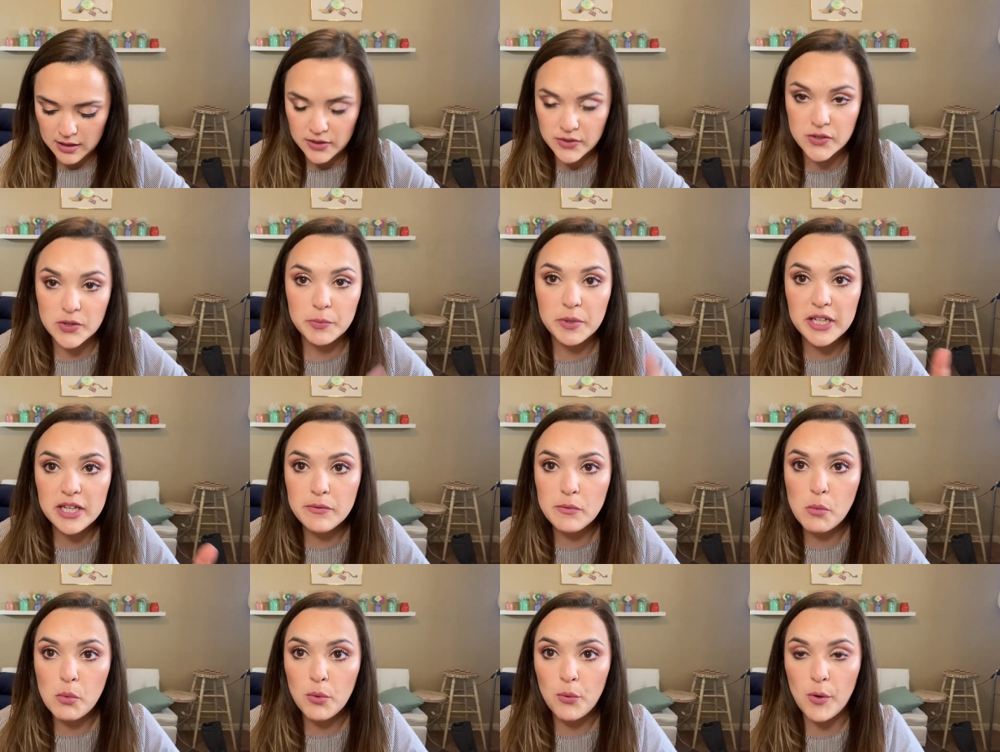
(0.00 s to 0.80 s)
So I'm gonna give
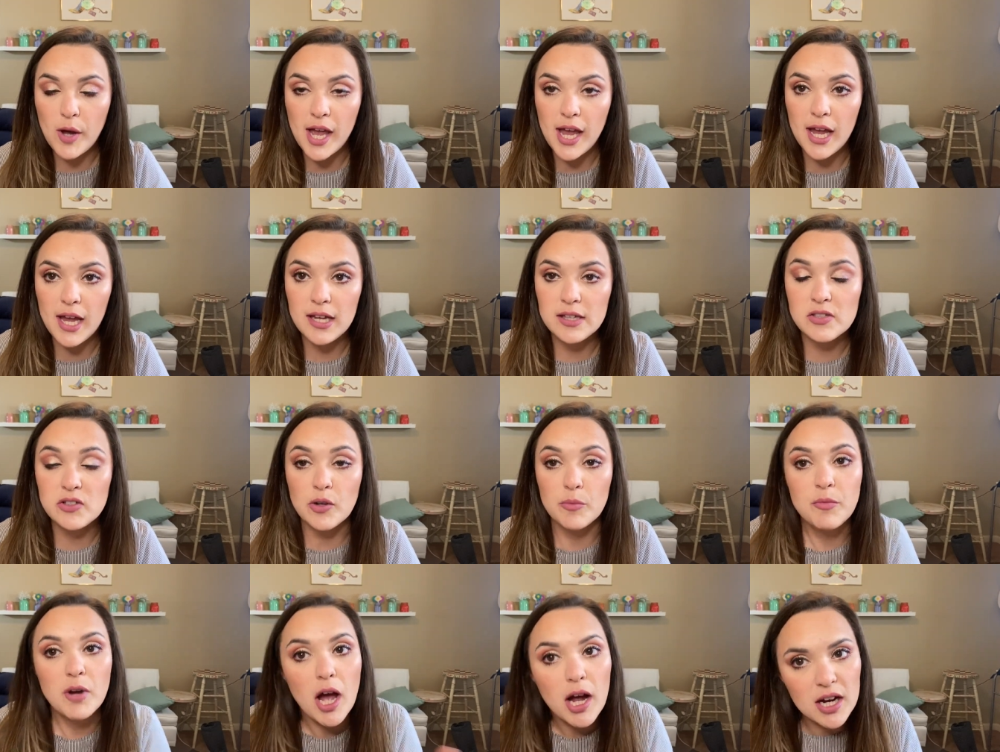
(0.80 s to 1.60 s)
them away, so
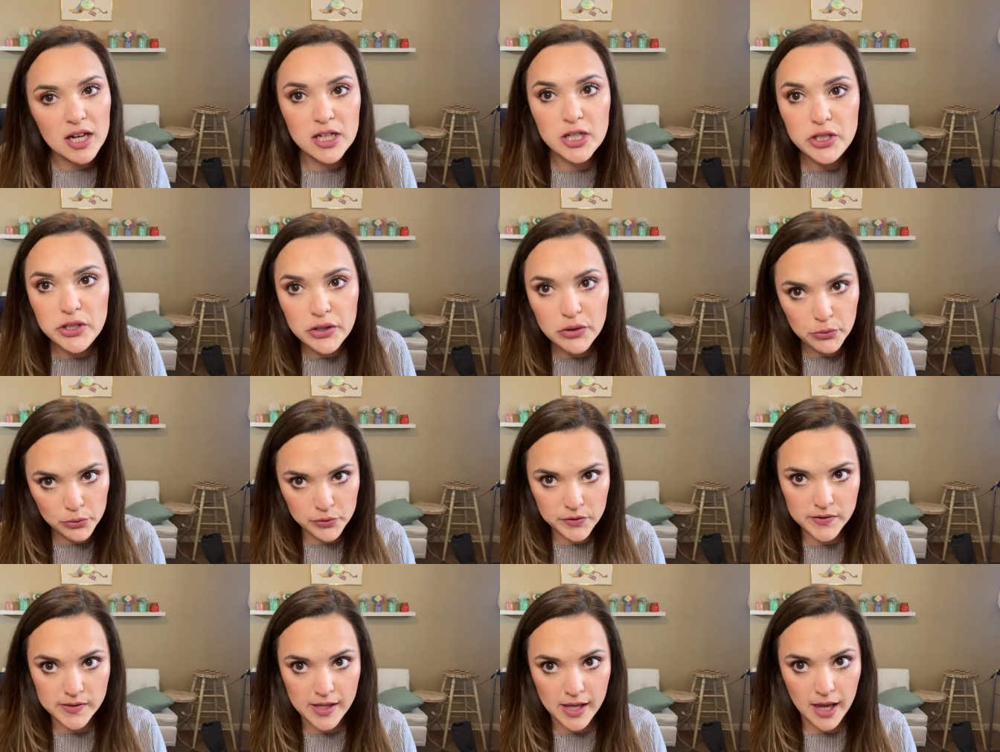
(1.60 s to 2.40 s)
I'm not gonna
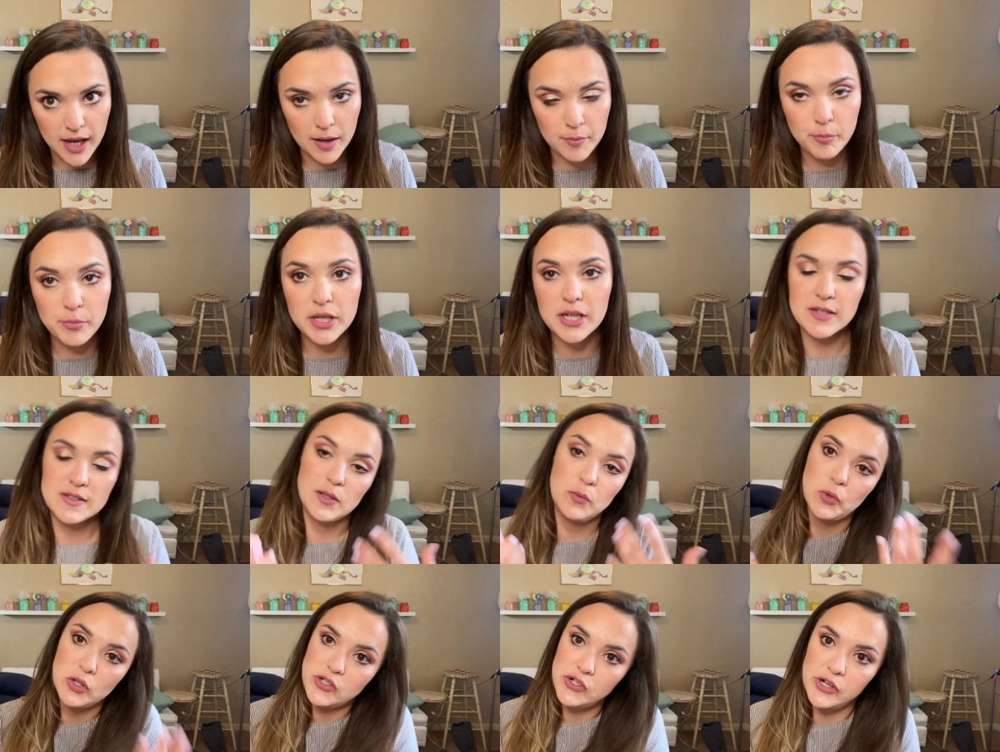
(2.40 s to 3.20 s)
use them because
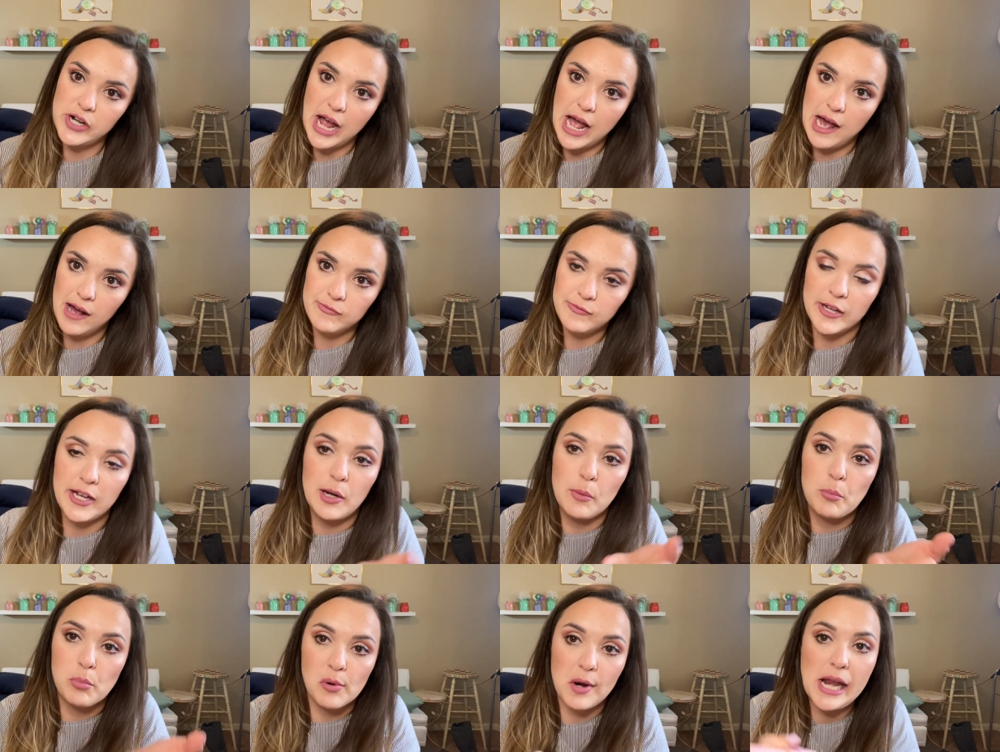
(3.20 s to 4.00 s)
I want you to have like
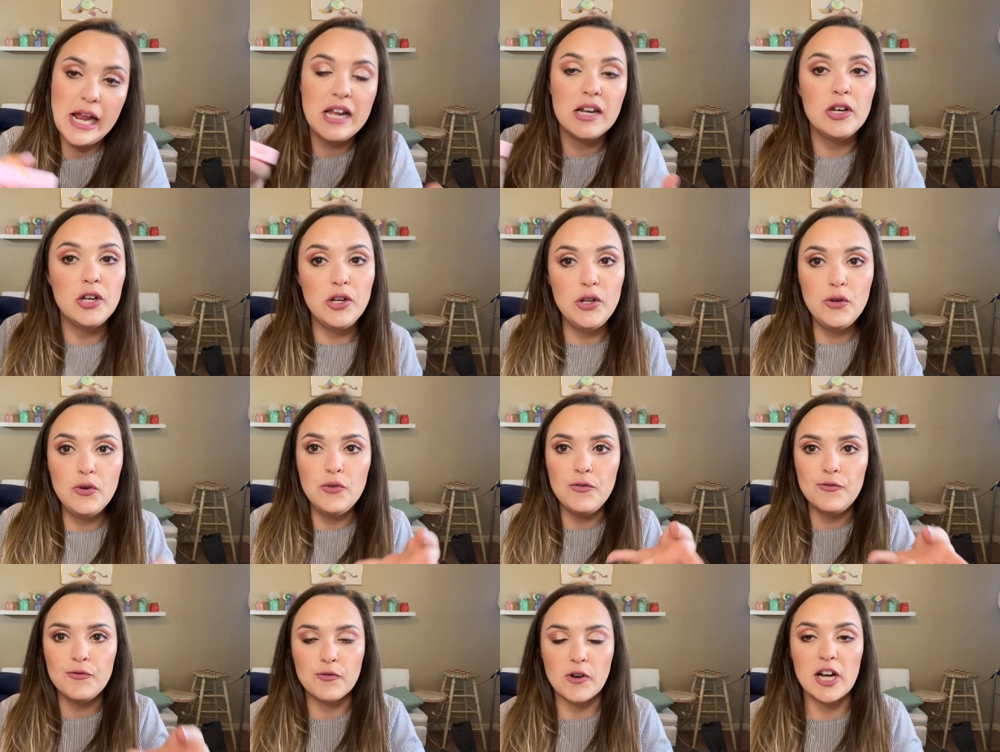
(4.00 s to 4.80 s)
a brand new,
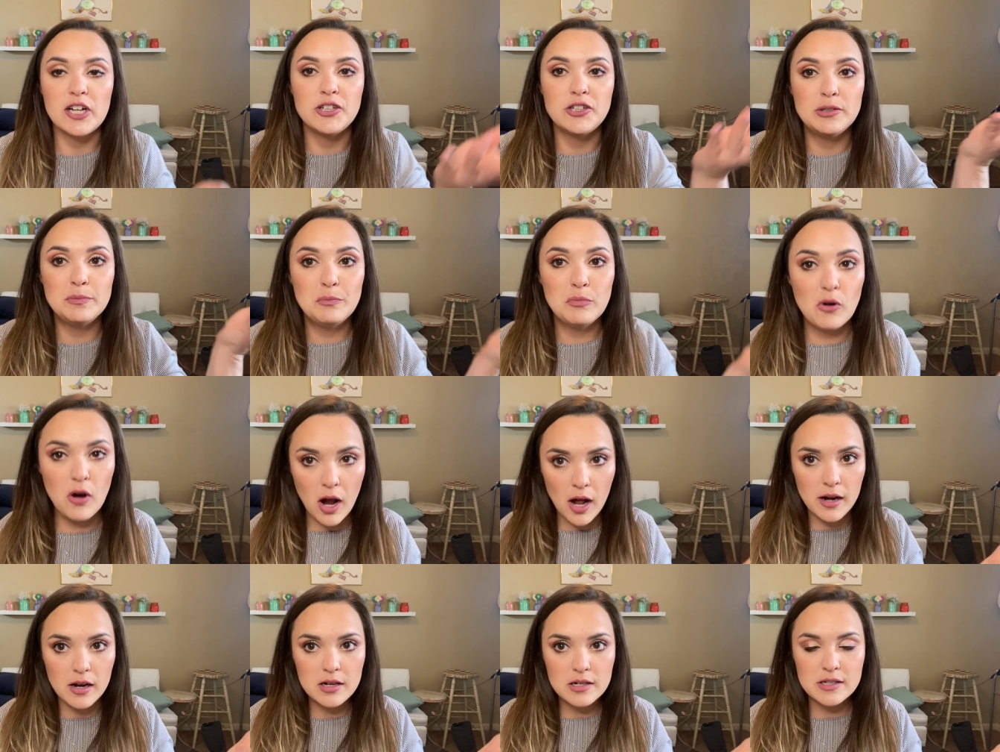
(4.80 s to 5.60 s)
fresh
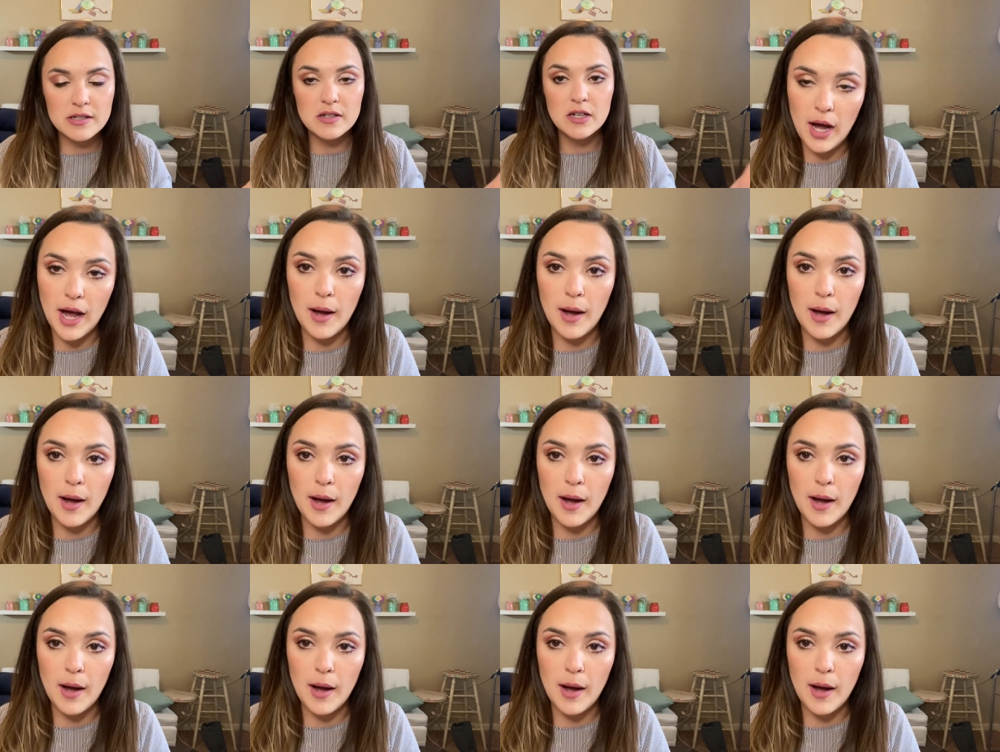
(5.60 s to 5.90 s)
product.